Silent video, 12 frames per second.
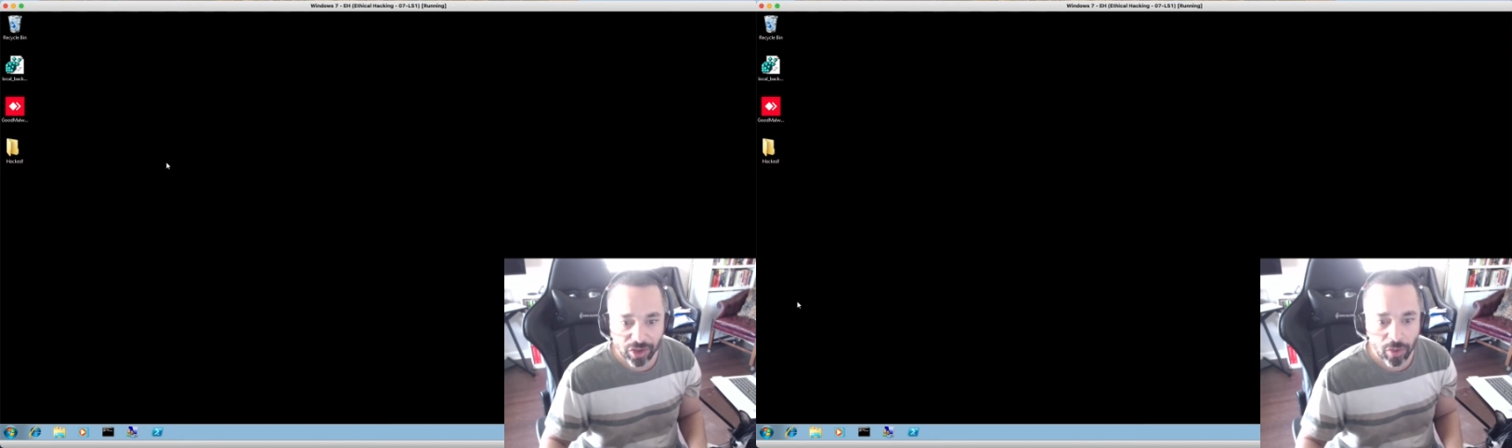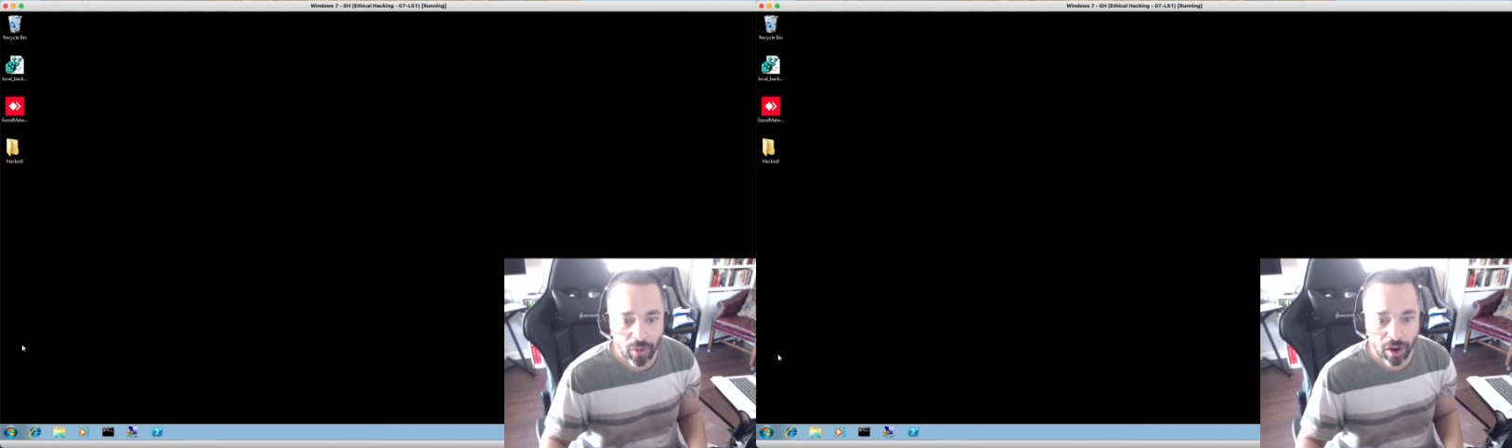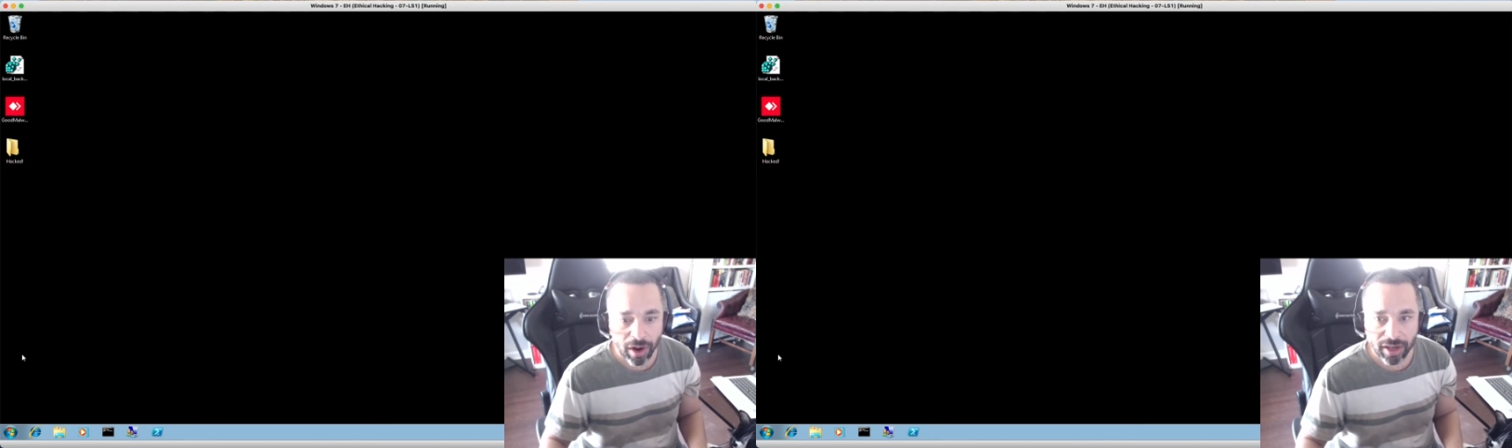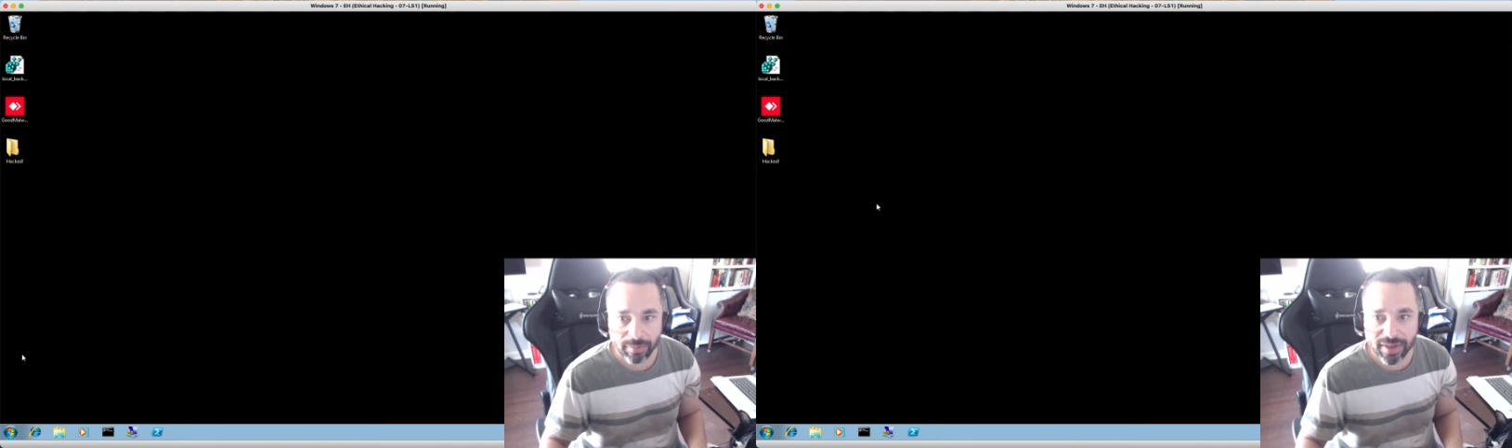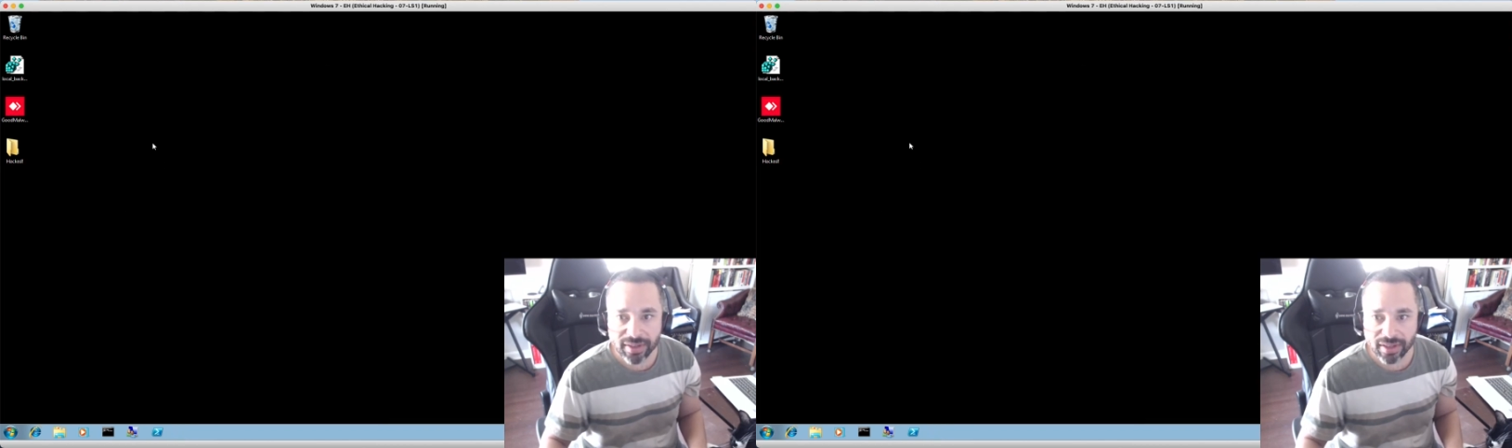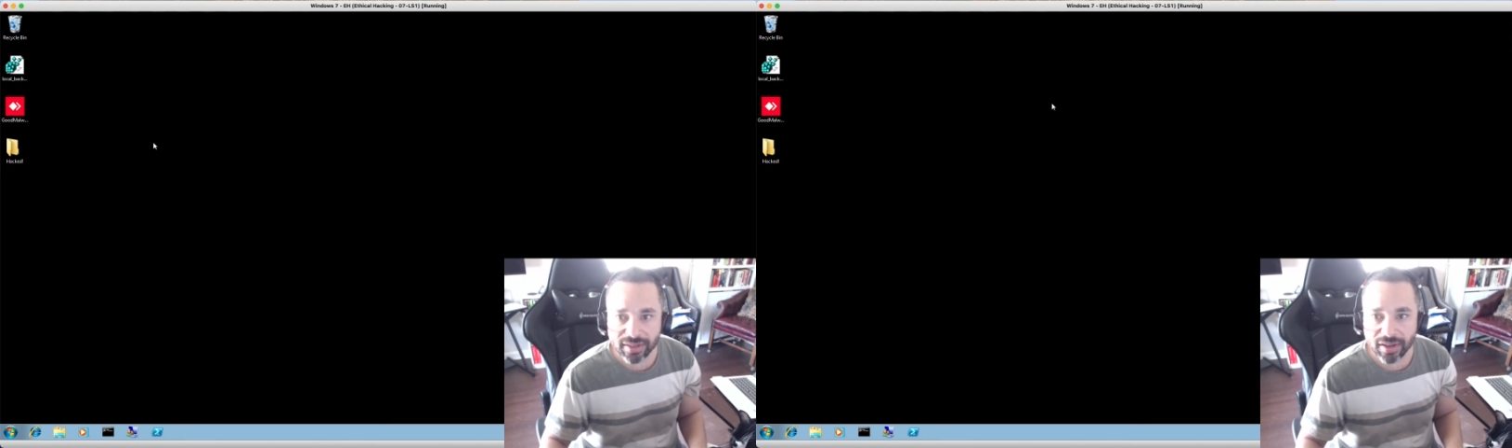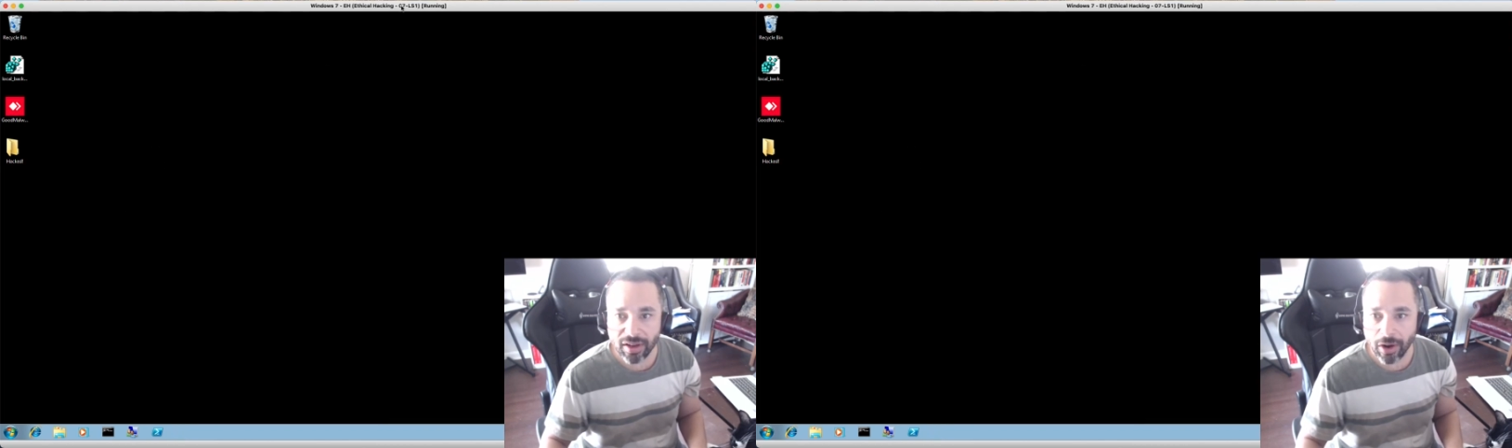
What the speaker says: you are in business.